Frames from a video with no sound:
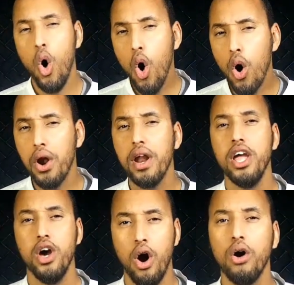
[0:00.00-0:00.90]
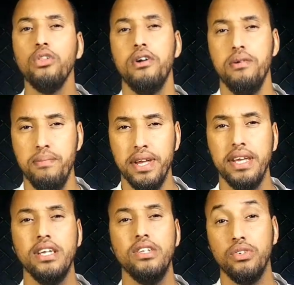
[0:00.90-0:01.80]
Or he ordered
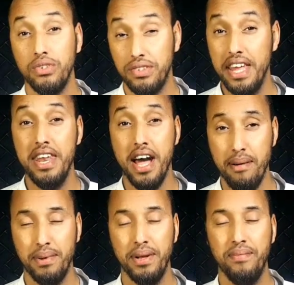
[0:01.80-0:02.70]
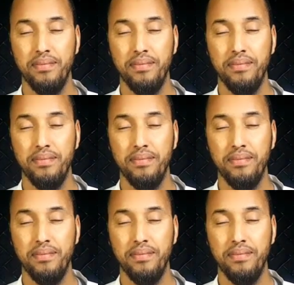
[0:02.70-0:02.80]
me to stand up.